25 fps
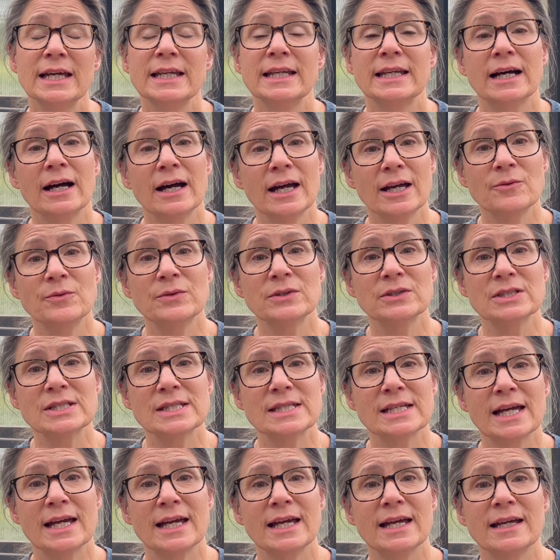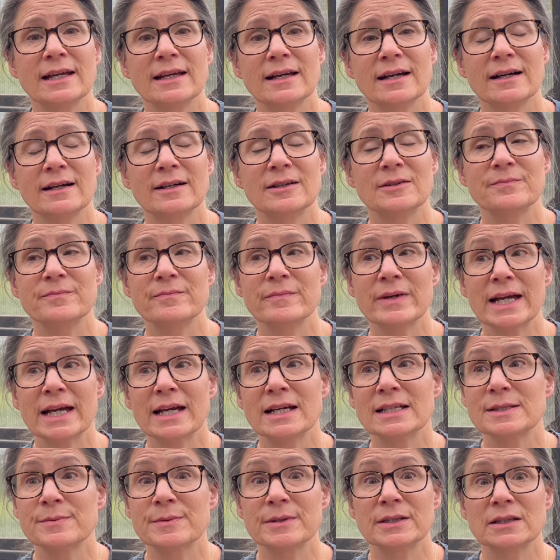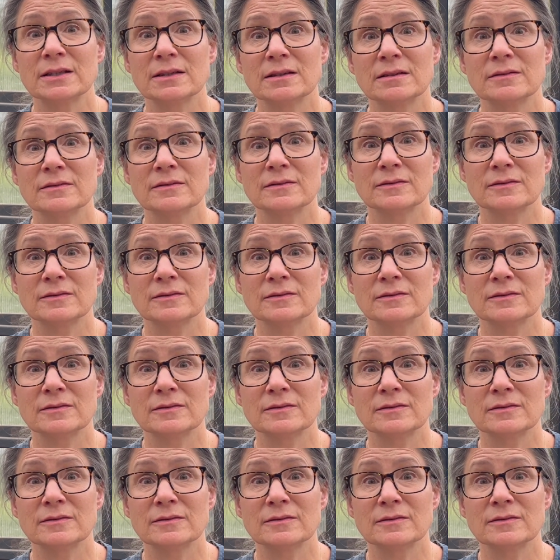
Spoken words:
Now, I will say my husband